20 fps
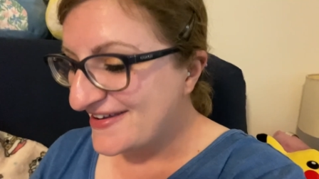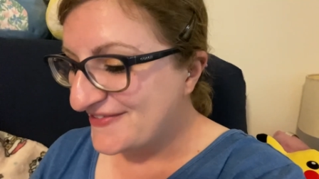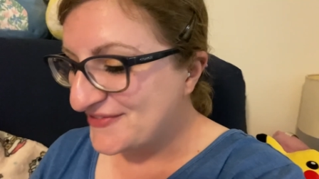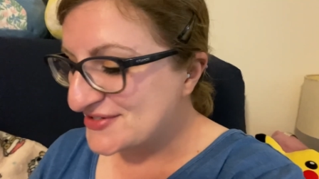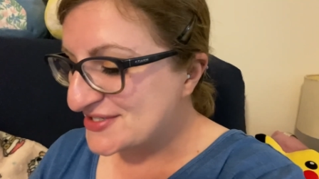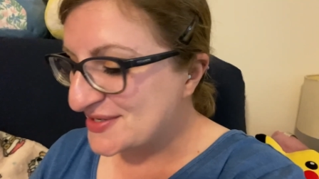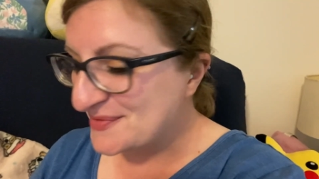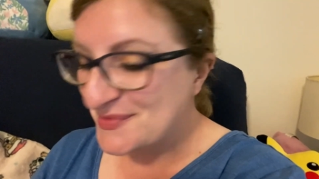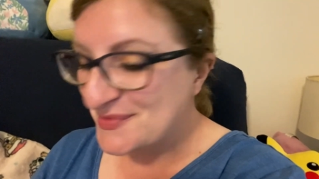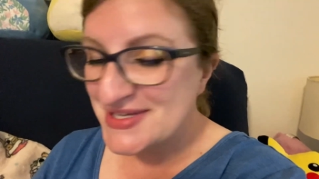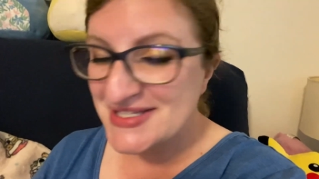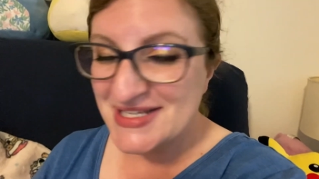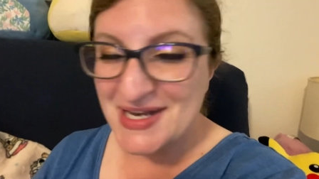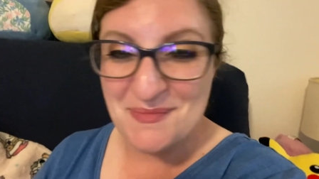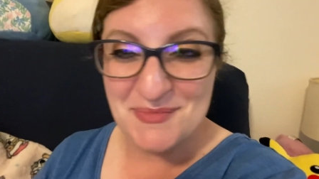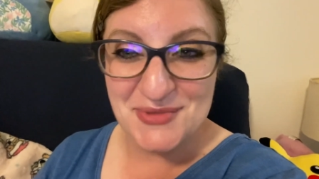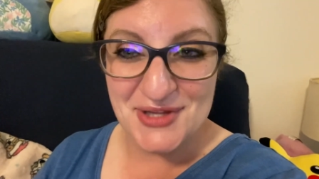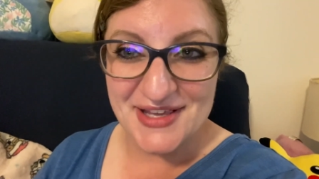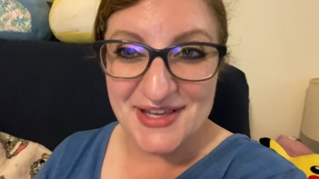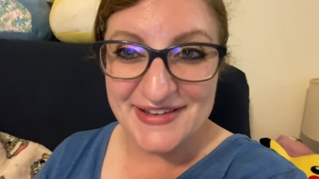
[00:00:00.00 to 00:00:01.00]
For some reason,
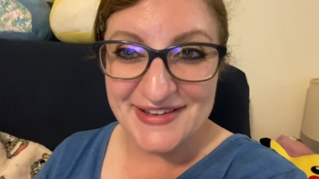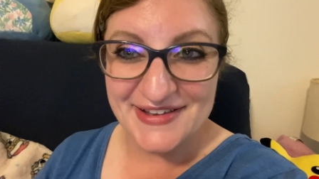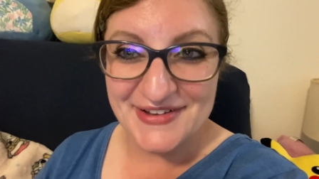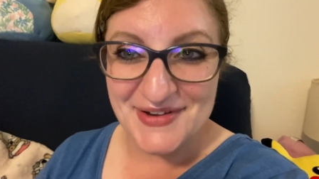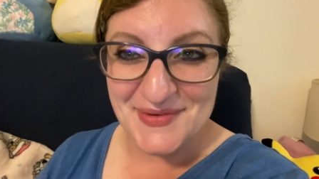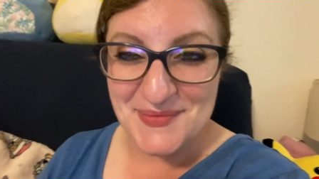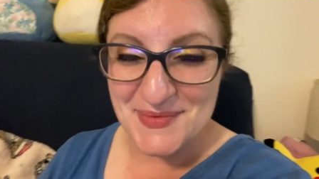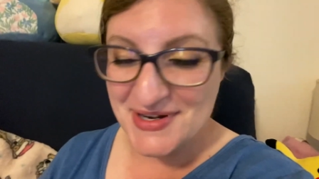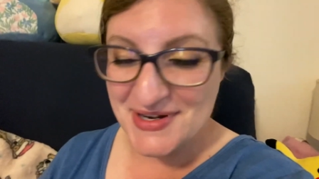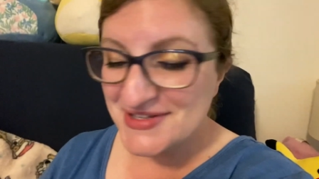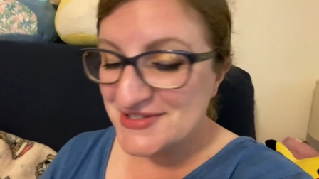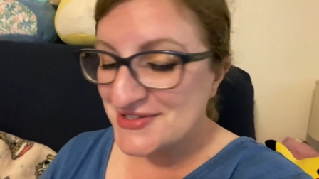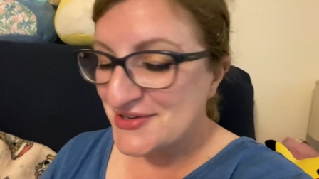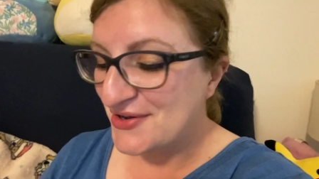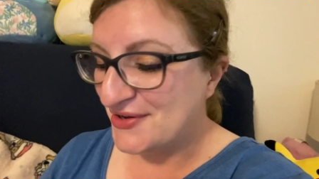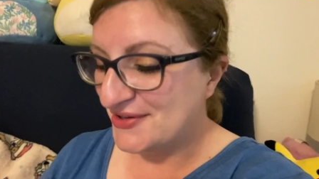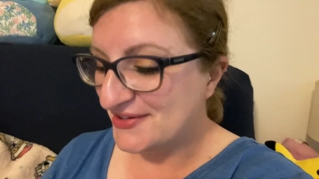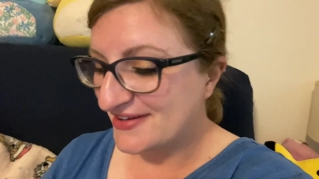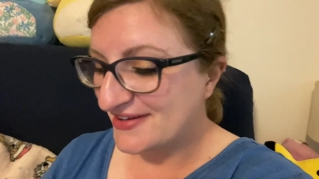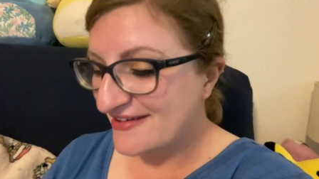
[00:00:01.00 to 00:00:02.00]
I'm blanking on what it's
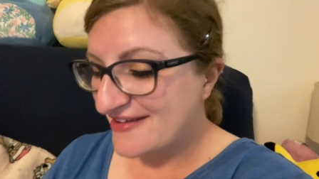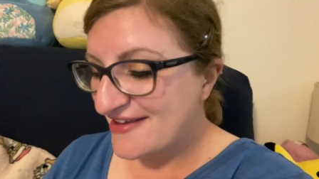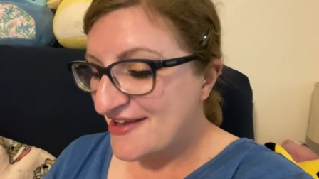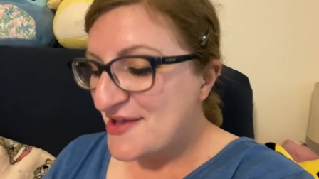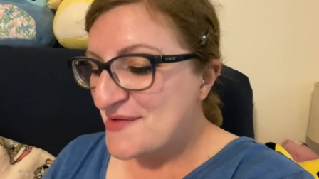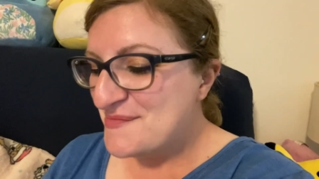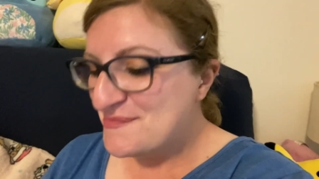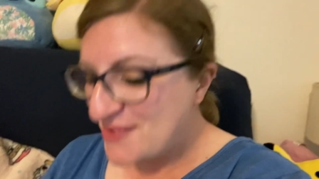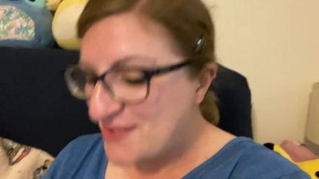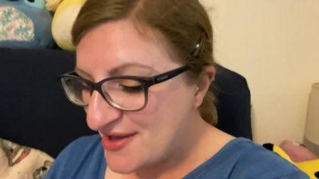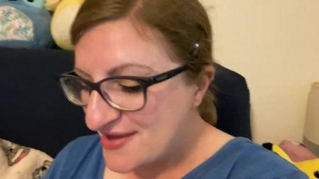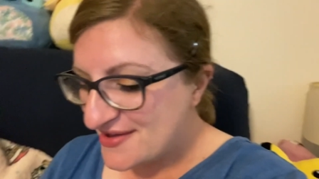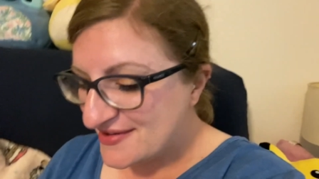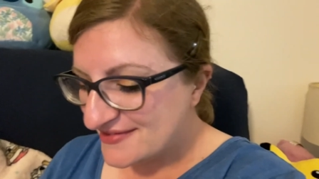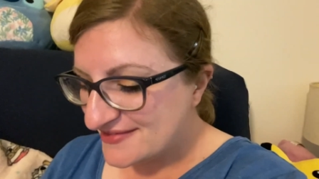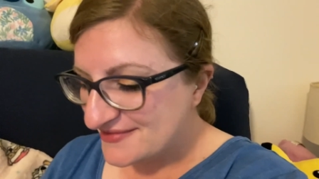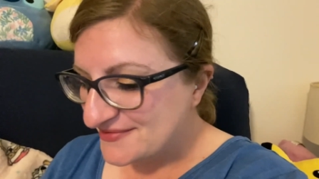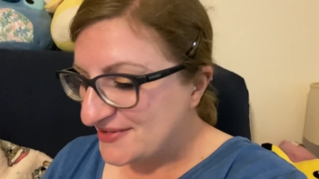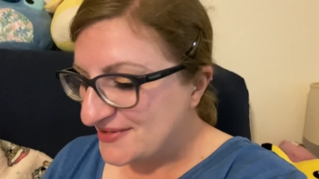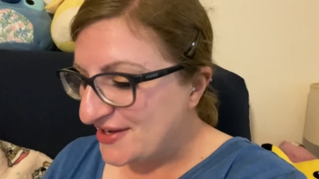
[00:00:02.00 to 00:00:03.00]
called. But
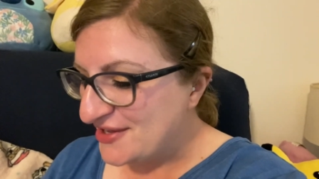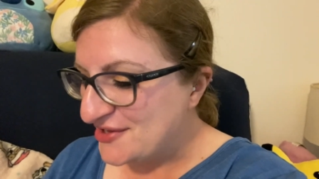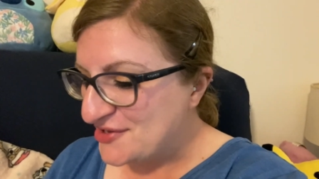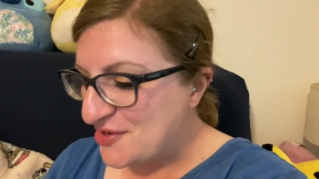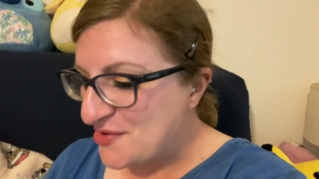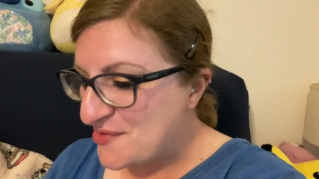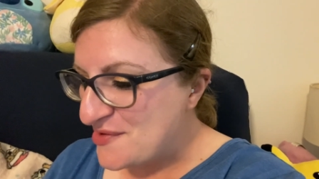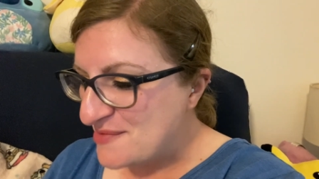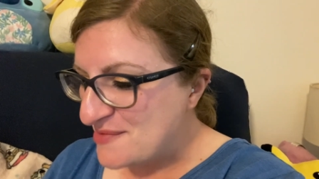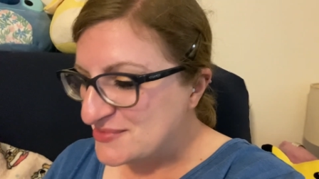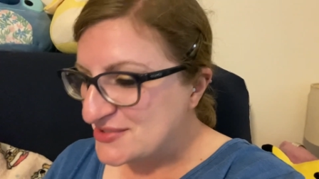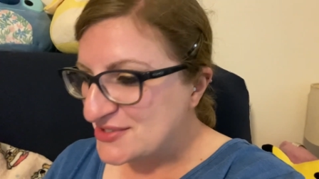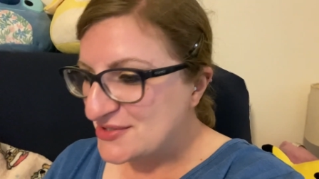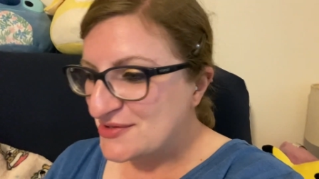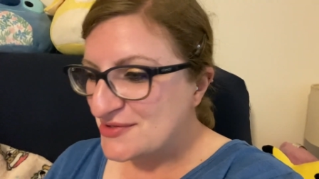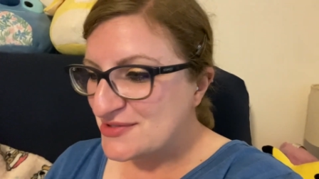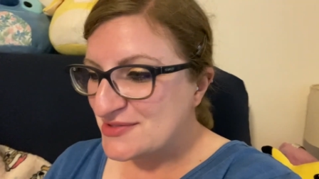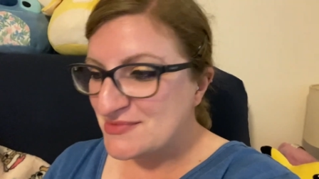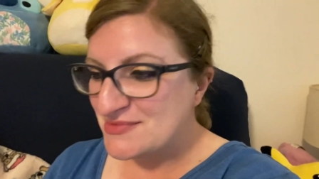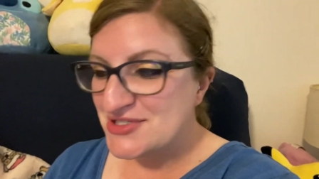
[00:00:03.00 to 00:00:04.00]
when I go up to
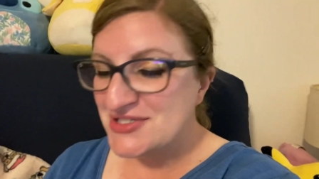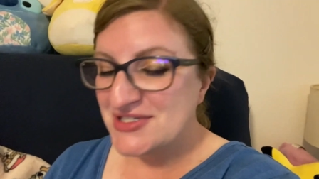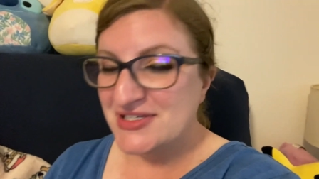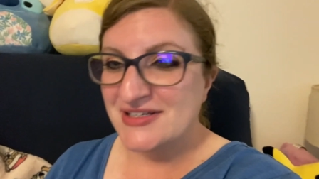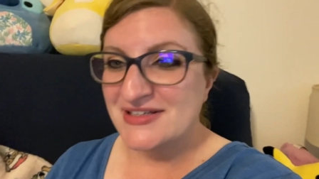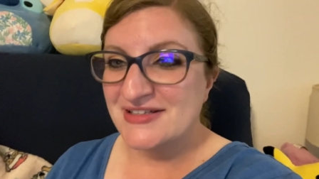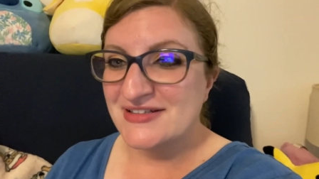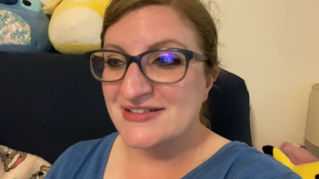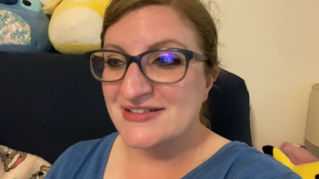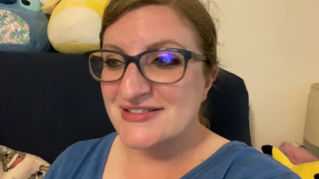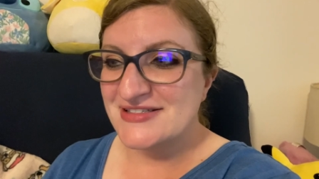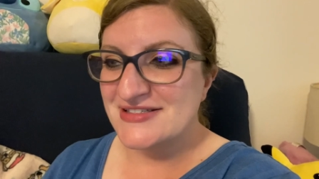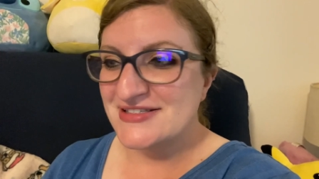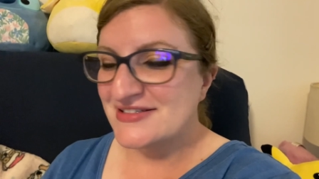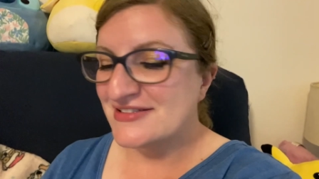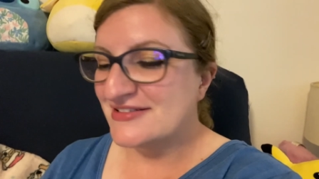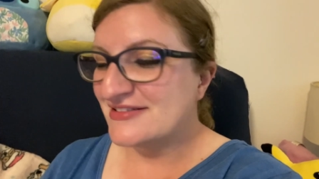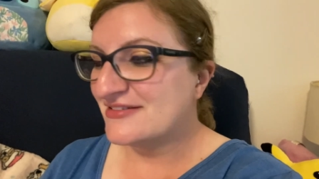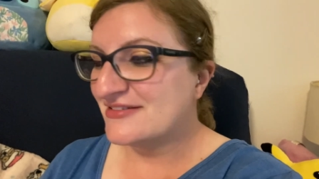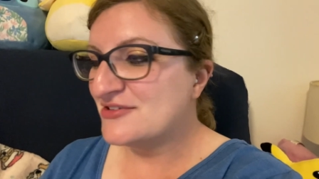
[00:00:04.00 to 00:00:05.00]
those machines,
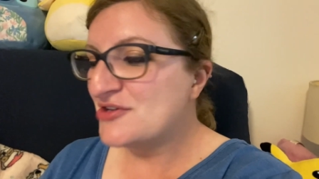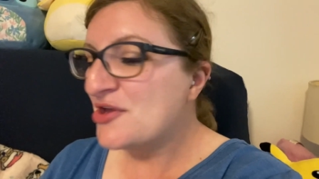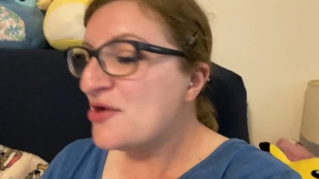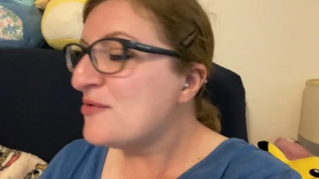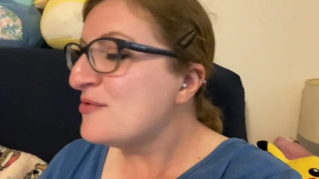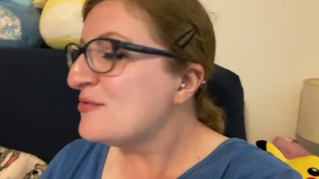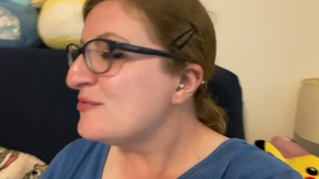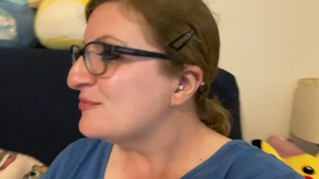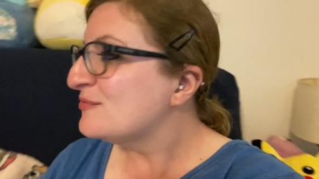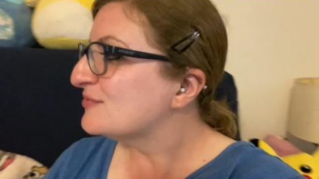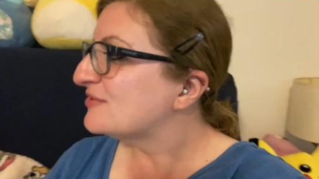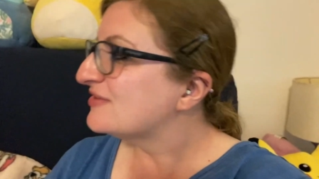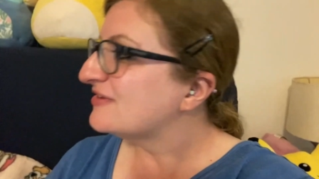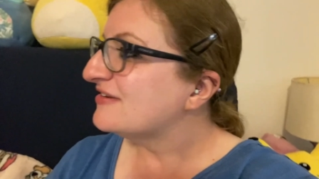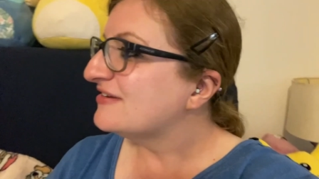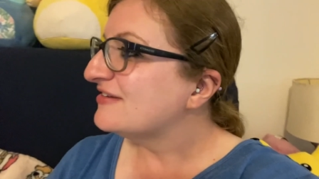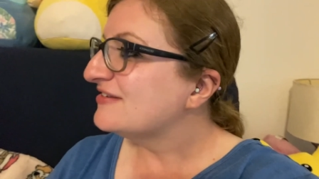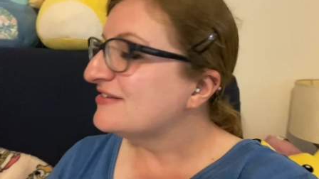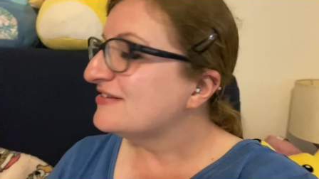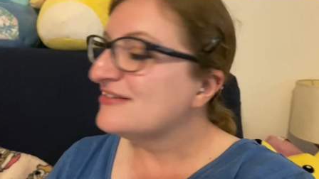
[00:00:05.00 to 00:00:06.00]
no,
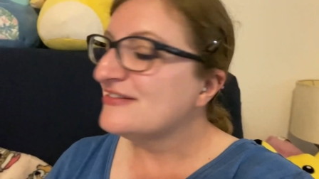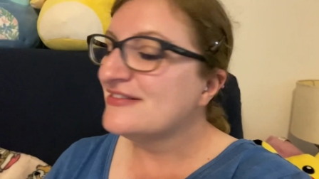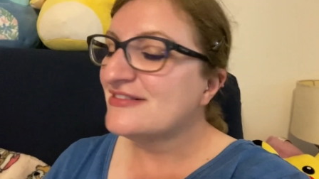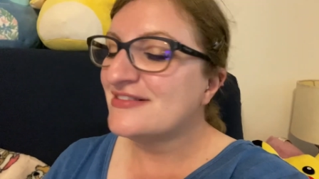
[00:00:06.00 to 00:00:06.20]
the